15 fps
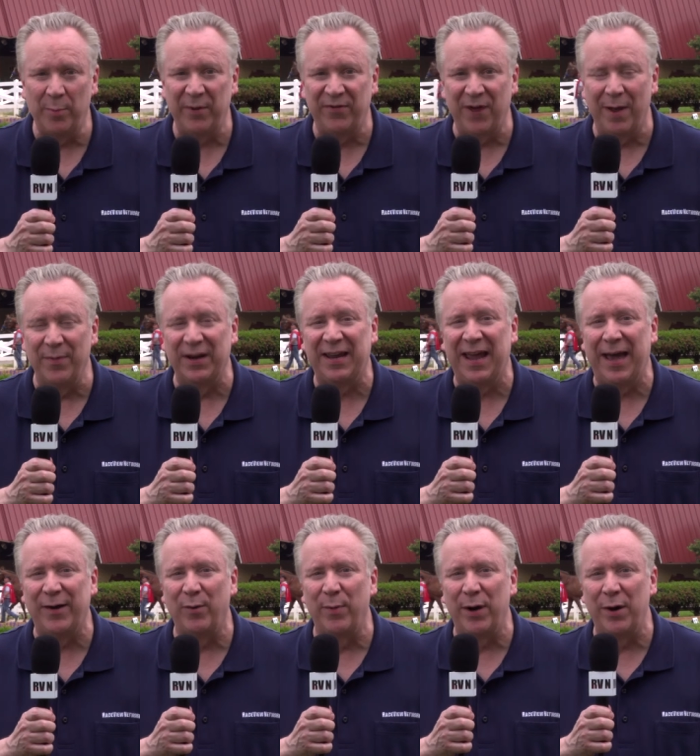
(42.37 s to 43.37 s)
we've come to
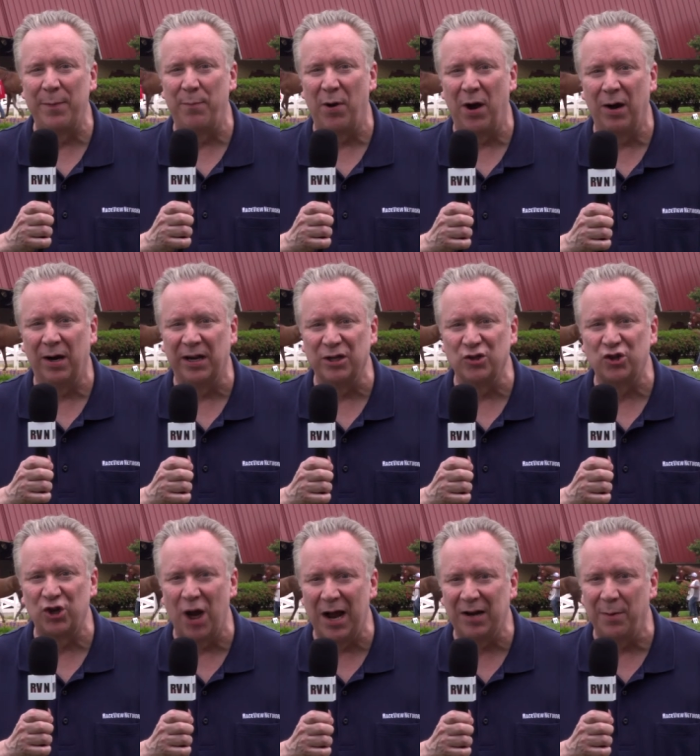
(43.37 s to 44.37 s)
Canterbury Park in
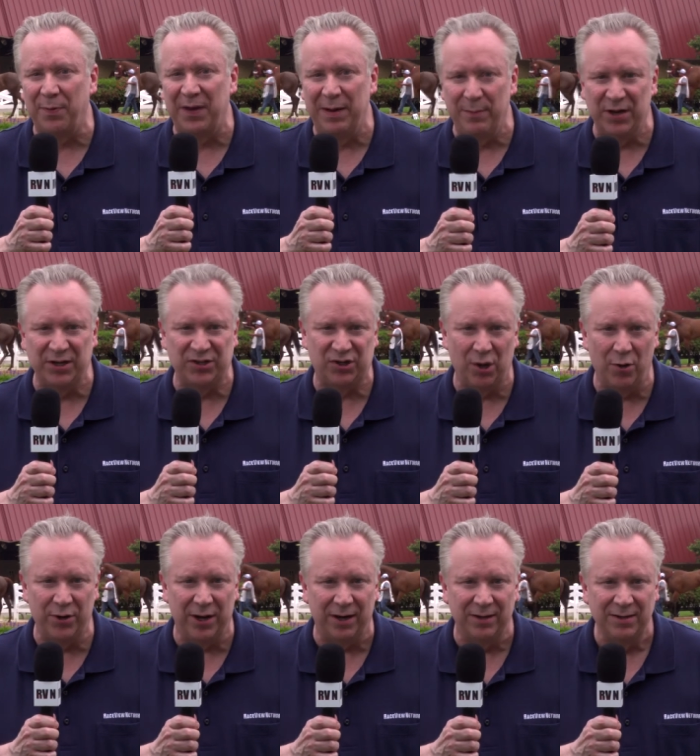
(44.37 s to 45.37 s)
Shakopee,
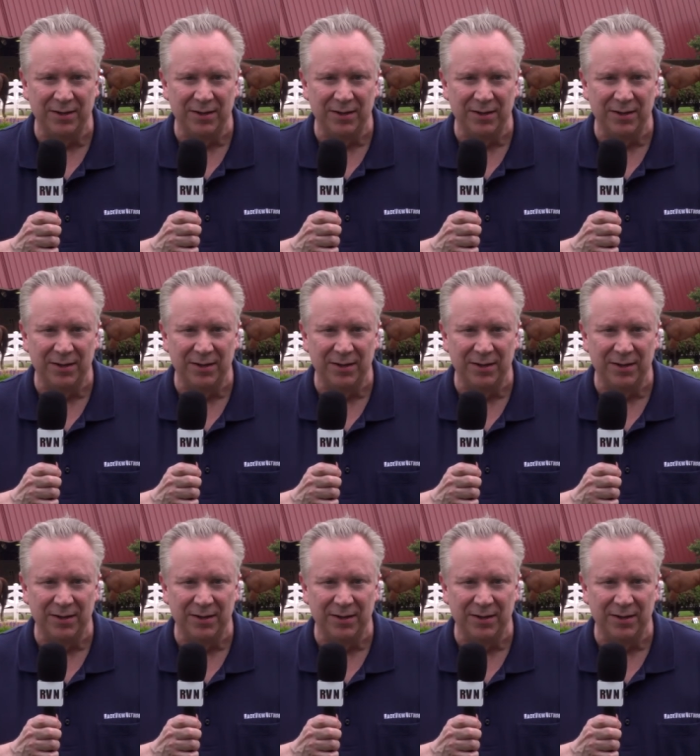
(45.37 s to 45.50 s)
Minnesota,